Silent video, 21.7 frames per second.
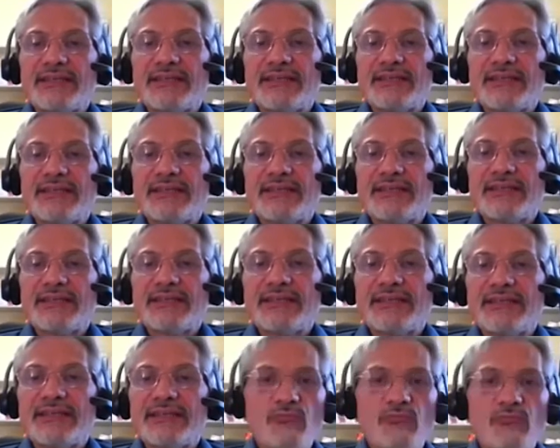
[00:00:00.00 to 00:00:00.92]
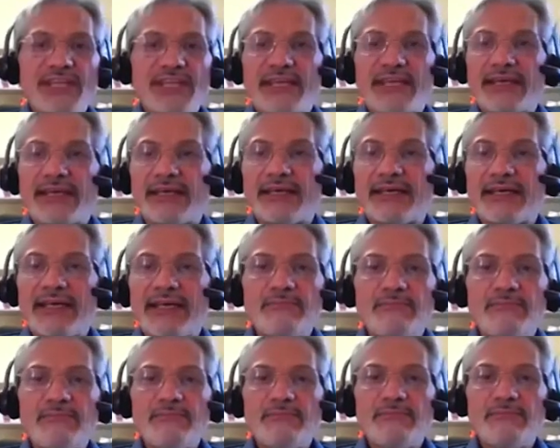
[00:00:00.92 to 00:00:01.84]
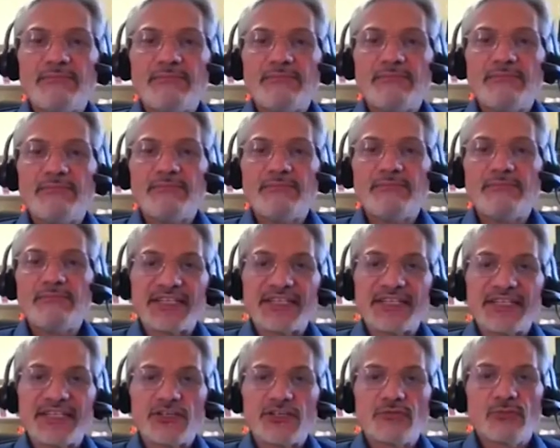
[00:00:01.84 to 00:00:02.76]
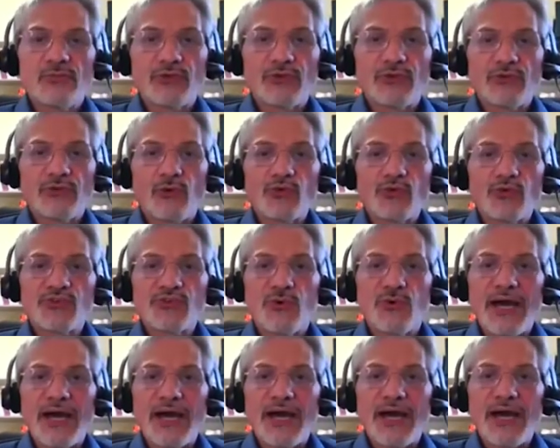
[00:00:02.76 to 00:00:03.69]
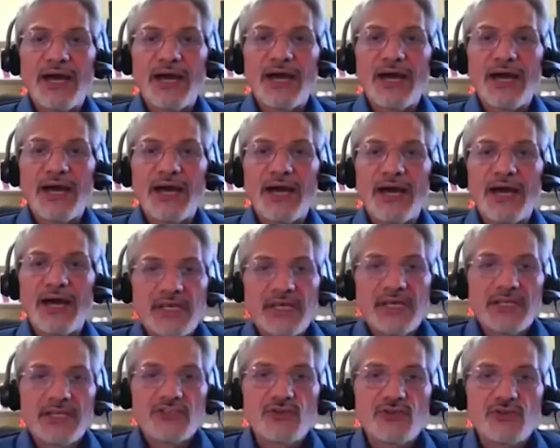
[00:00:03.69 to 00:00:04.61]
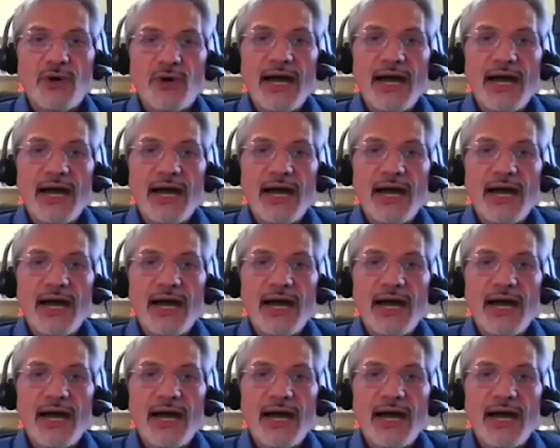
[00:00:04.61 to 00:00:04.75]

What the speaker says: evolution will bring important benefits to localization, but also add challenges.